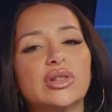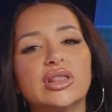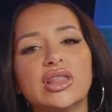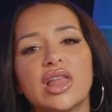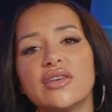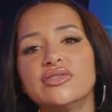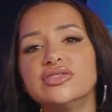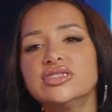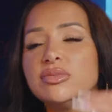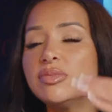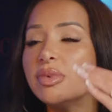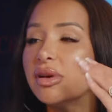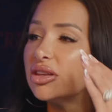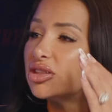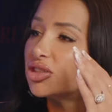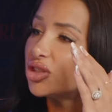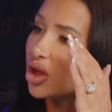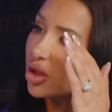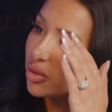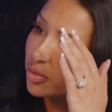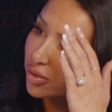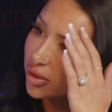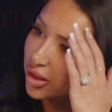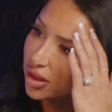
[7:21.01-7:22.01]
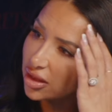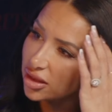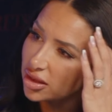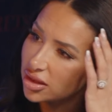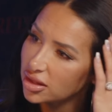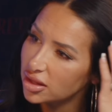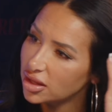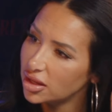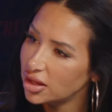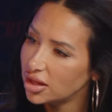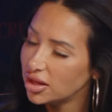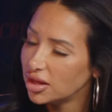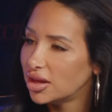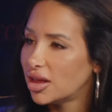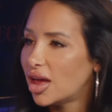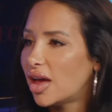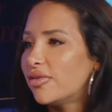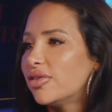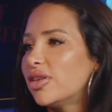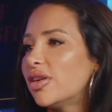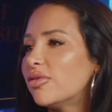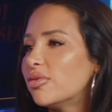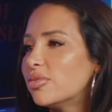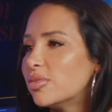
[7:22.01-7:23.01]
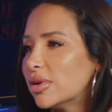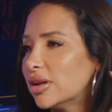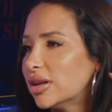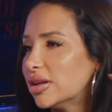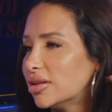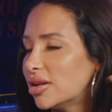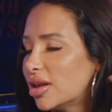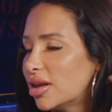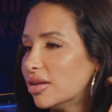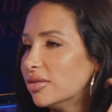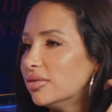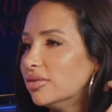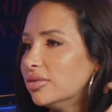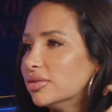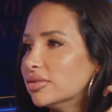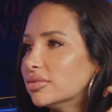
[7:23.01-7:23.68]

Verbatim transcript: Love's a big topic. Yeah. Have you ever been in love?